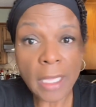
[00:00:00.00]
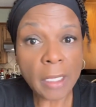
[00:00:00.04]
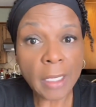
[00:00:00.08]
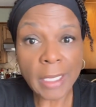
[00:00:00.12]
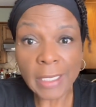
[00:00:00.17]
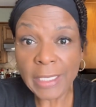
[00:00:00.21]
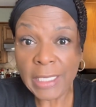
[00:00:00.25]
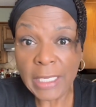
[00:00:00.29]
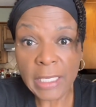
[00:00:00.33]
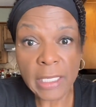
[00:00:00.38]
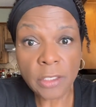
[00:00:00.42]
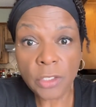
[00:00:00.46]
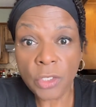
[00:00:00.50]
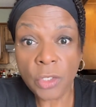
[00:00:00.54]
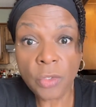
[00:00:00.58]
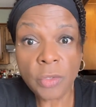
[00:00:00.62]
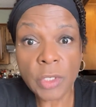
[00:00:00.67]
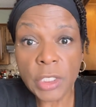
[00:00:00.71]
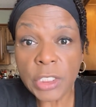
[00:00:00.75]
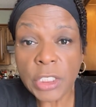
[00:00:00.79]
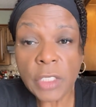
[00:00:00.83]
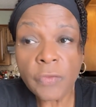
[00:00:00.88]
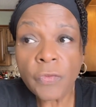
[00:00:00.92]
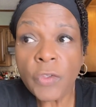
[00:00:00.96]
I can't do
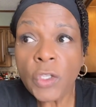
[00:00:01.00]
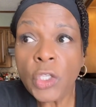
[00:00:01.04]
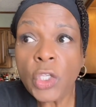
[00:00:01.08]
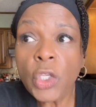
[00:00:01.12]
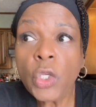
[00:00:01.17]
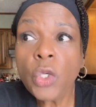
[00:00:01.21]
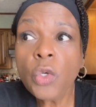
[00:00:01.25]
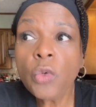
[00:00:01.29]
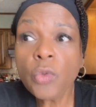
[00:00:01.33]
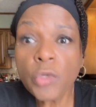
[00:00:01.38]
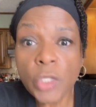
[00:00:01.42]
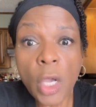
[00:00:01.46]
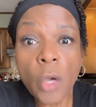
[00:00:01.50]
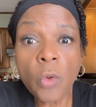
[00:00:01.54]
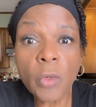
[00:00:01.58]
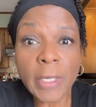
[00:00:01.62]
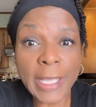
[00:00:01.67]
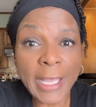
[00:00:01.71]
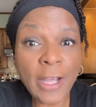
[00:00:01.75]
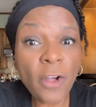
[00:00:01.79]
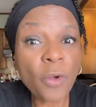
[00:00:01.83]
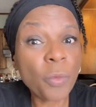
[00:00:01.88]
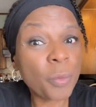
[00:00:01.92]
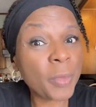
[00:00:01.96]
this. If you don't
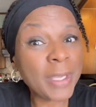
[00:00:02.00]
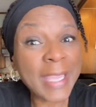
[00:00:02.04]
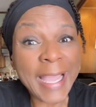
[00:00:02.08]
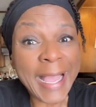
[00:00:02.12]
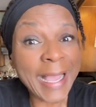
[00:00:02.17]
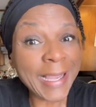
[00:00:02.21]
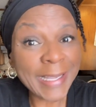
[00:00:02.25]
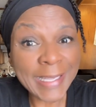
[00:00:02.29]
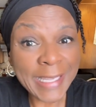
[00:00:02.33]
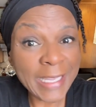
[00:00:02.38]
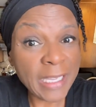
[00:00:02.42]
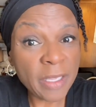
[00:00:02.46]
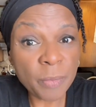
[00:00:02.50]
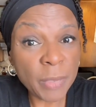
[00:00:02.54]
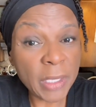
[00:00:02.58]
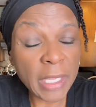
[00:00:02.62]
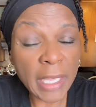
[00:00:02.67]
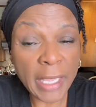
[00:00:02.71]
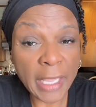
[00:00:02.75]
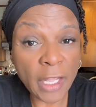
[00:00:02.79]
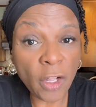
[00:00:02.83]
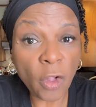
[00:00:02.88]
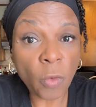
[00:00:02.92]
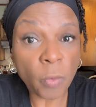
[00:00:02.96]
help me, I can't be
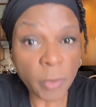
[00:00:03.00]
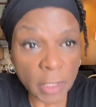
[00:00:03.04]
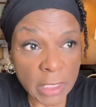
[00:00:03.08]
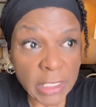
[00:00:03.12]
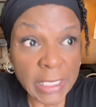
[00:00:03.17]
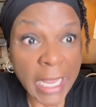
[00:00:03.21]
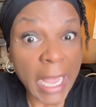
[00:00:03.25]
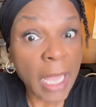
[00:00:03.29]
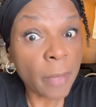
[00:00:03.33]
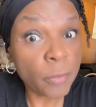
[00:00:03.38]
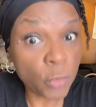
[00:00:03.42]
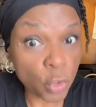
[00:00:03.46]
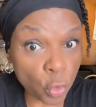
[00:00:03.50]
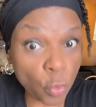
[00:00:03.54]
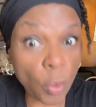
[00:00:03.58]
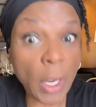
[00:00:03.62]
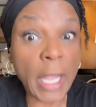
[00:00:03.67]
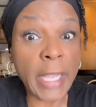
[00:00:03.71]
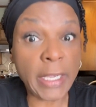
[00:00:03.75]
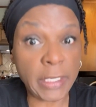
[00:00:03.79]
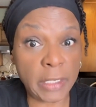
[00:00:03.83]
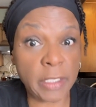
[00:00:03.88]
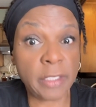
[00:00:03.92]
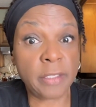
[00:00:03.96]
helped because I'm
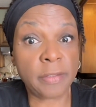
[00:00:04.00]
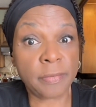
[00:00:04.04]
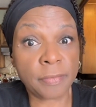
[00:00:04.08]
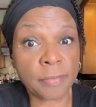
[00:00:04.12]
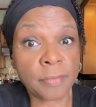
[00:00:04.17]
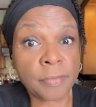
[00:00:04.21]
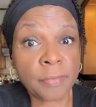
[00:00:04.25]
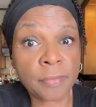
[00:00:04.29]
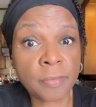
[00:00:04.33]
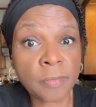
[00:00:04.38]
trying.